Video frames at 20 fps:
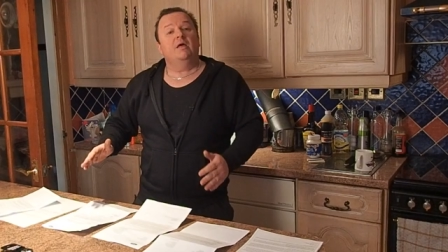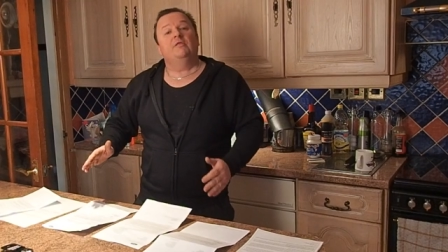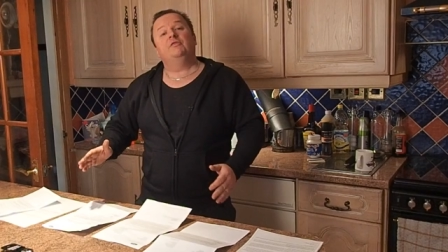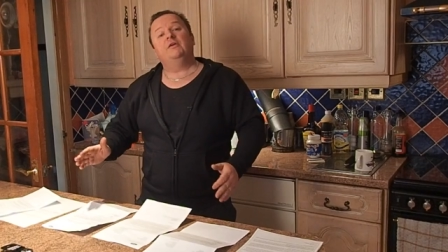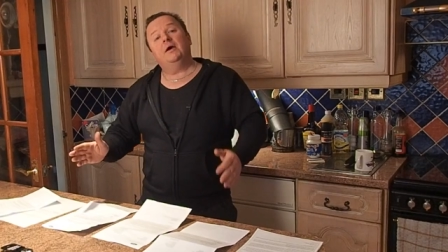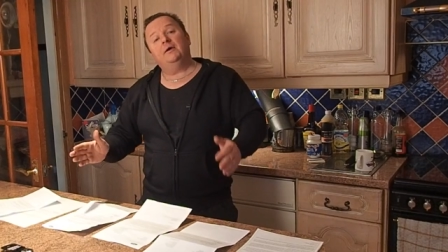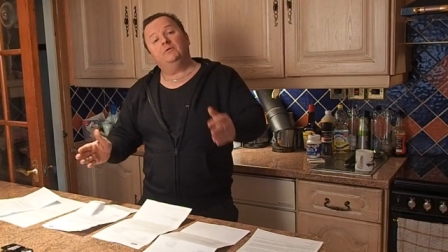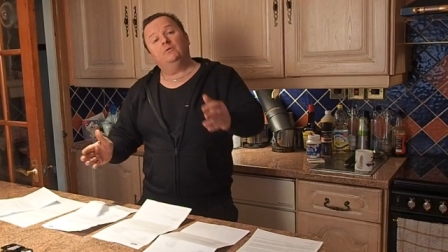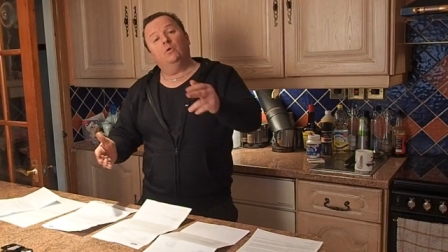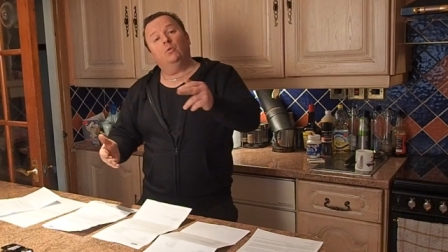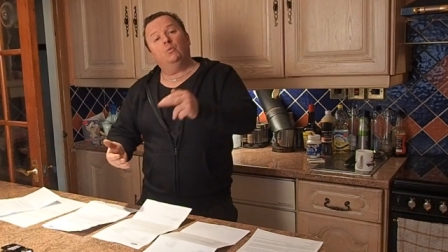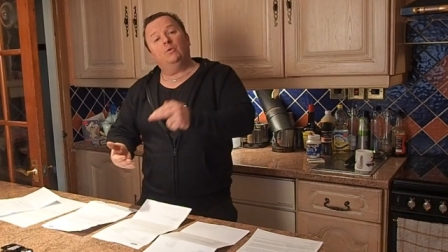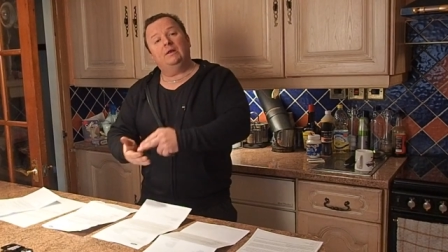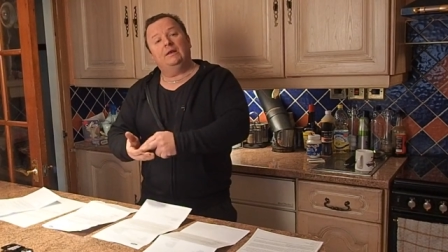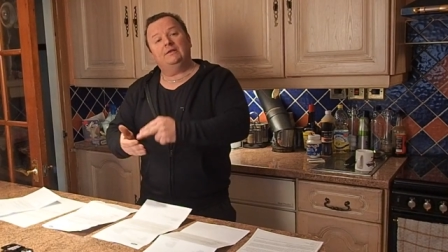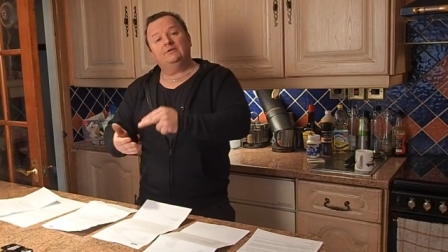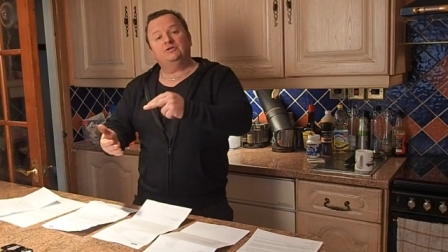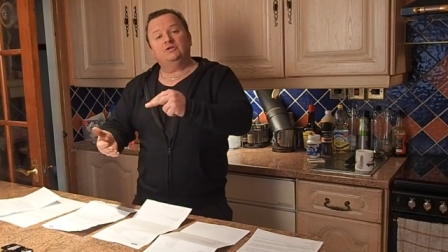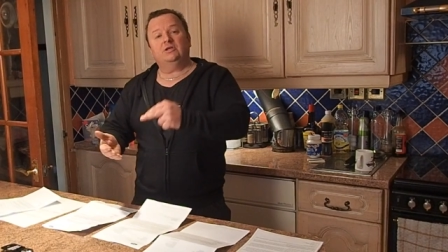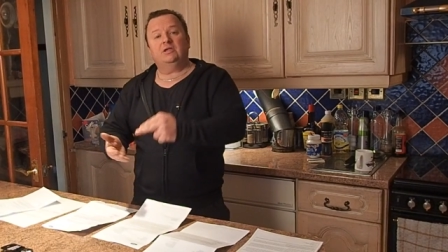they're not
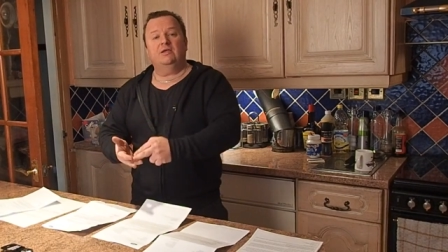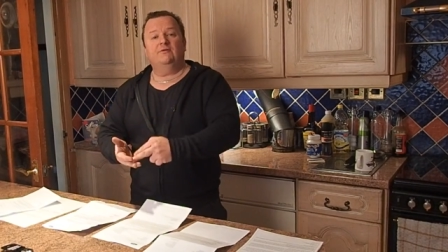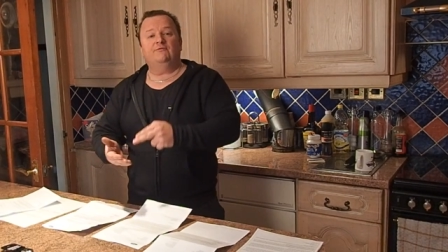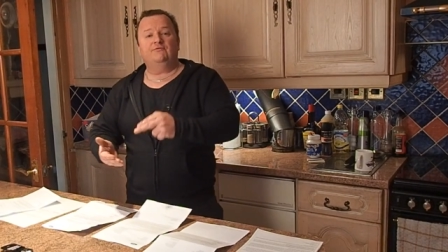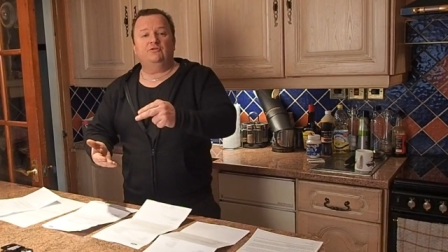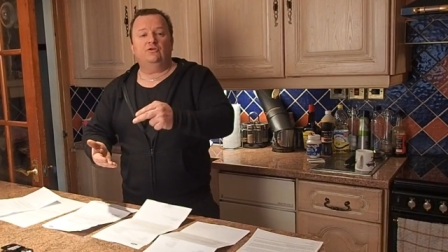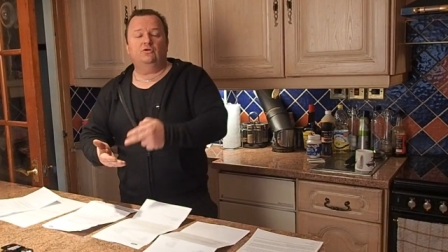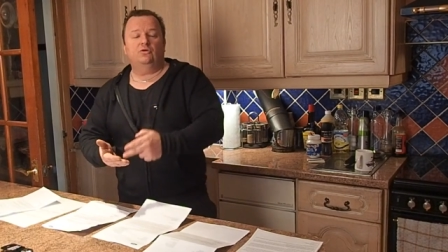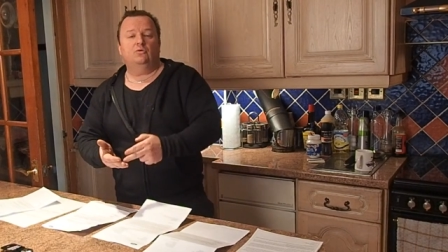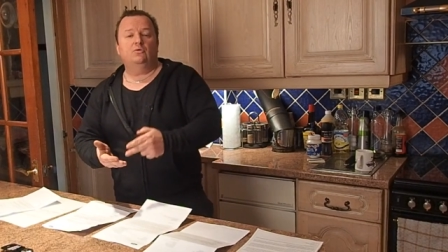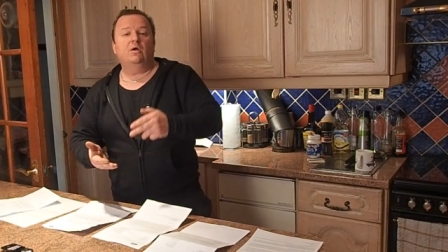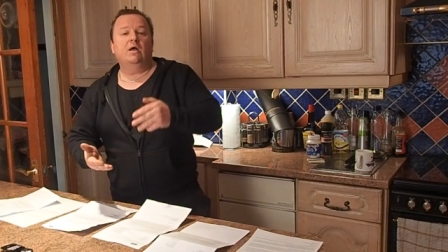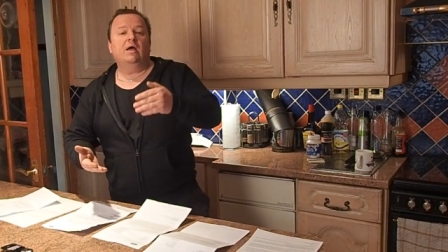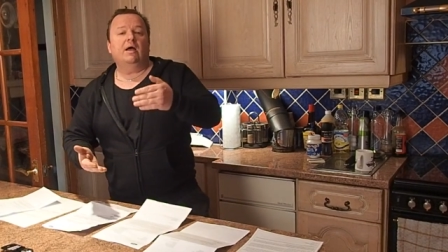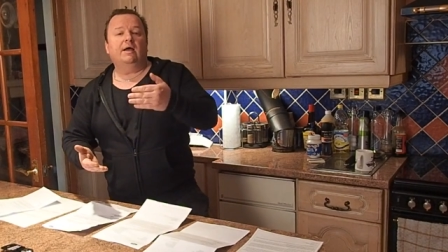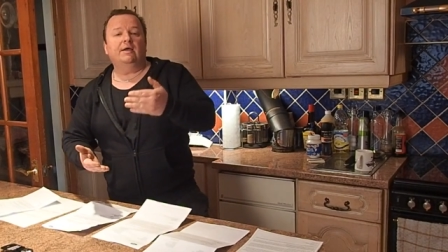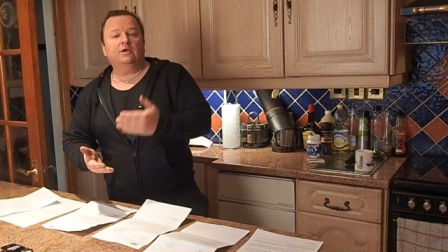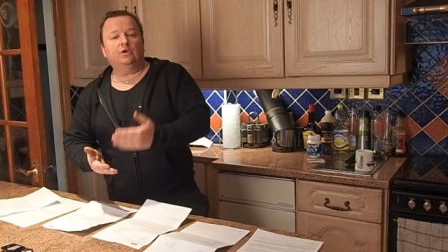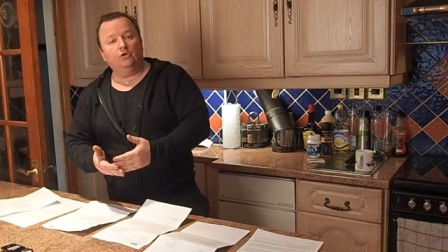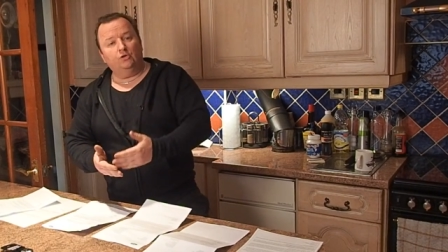willing to give you
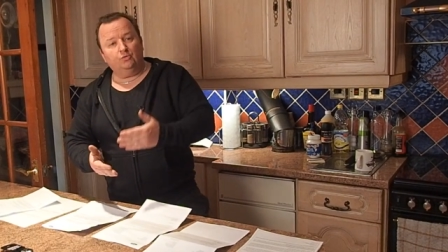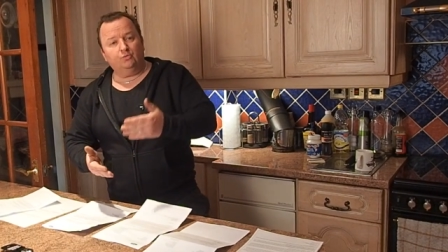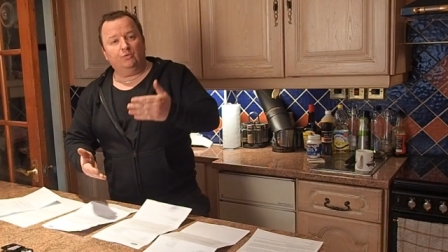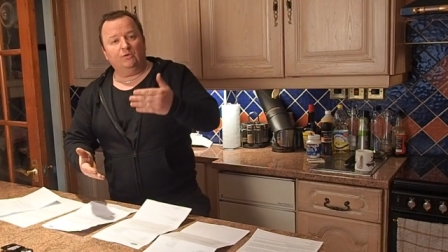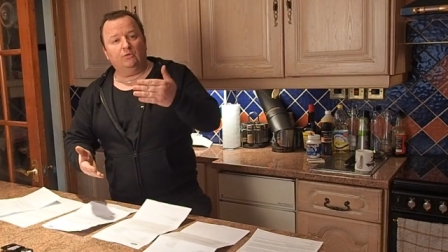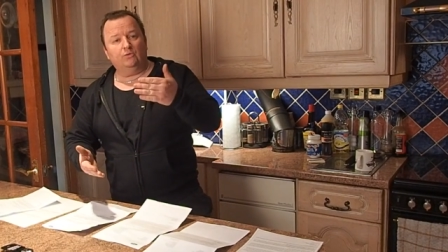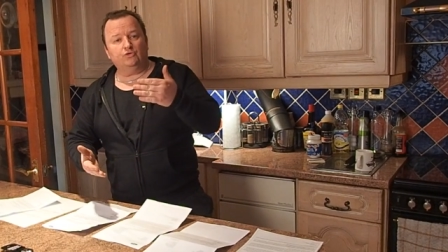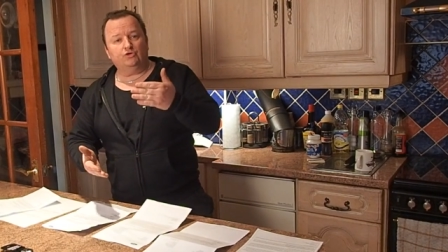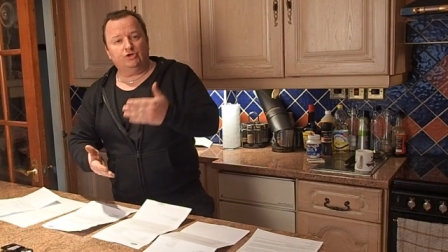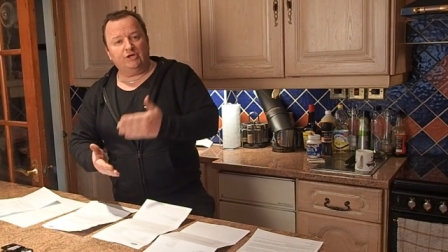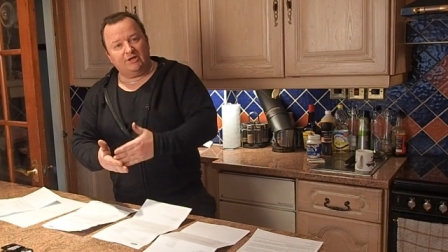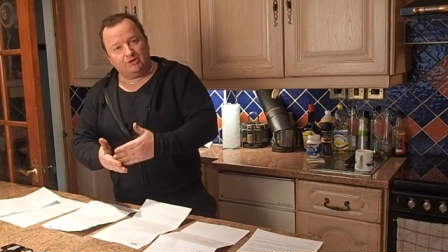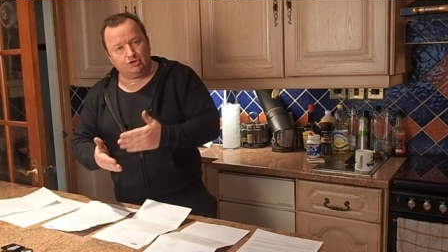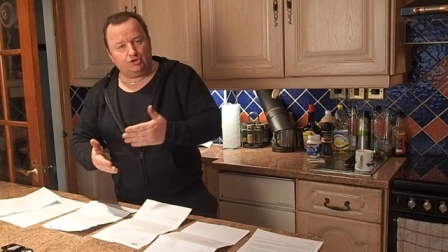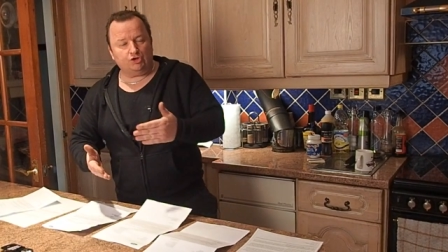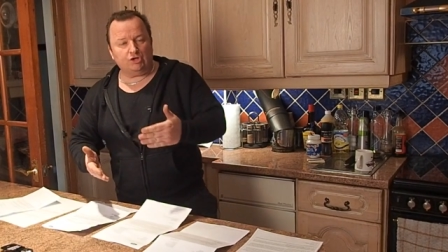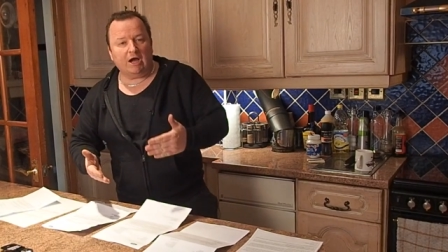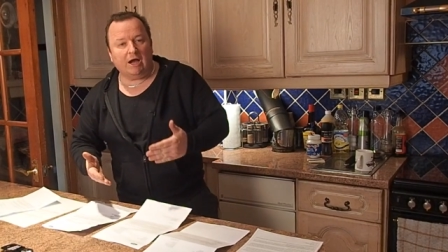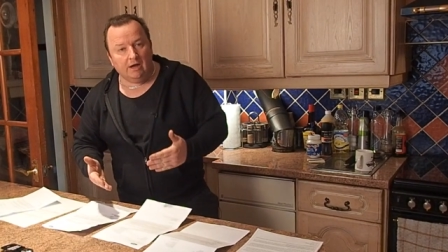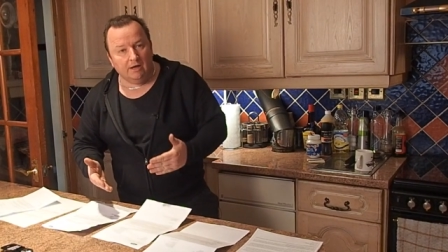a goodwill
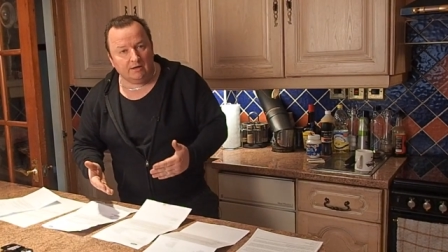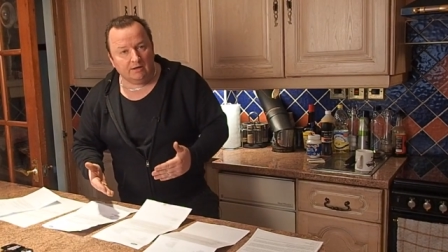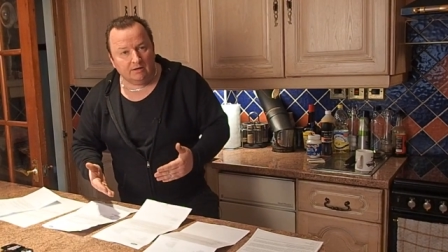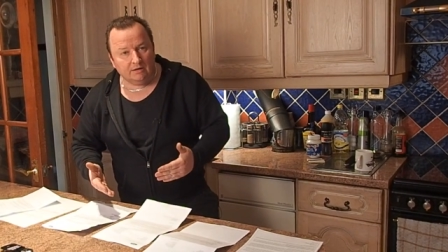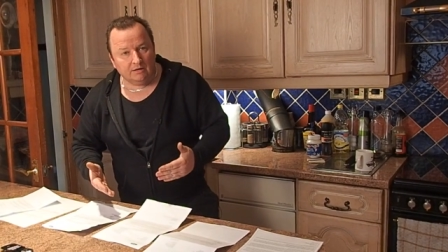gesture,